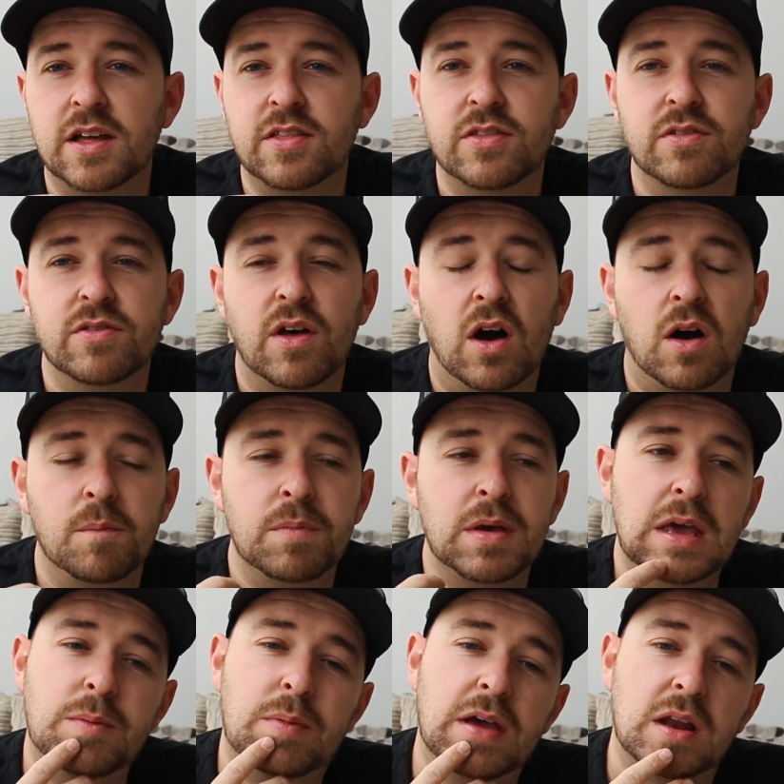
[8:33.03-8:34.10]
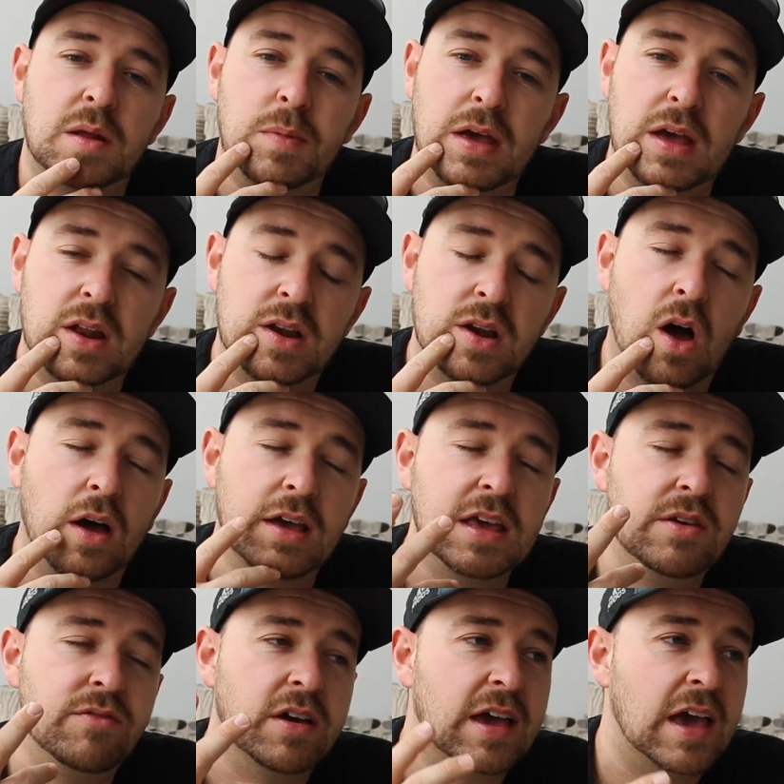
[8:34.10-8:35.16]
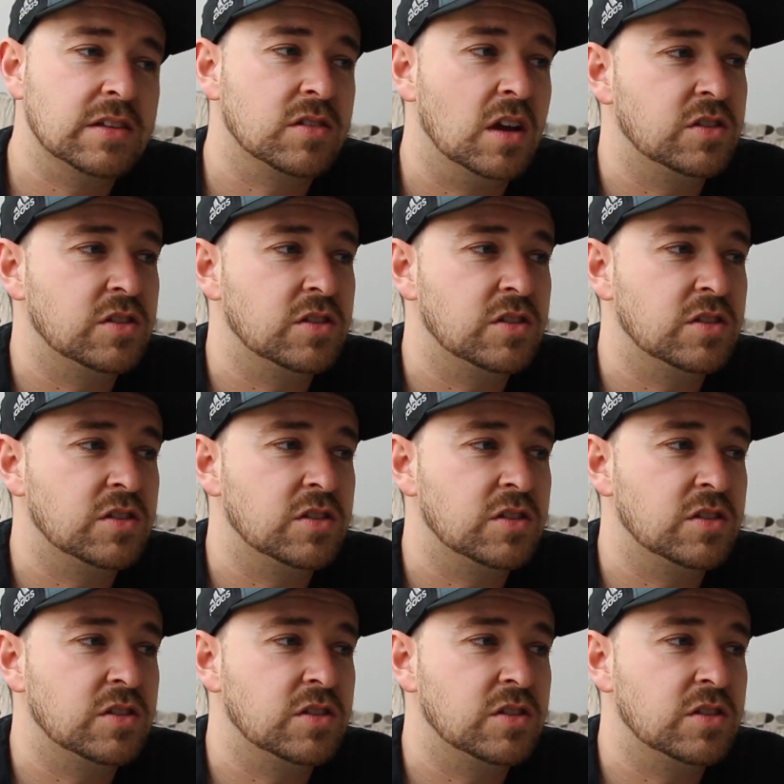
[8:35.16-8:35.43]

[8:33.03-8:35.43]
And me being a bit naive, I guess,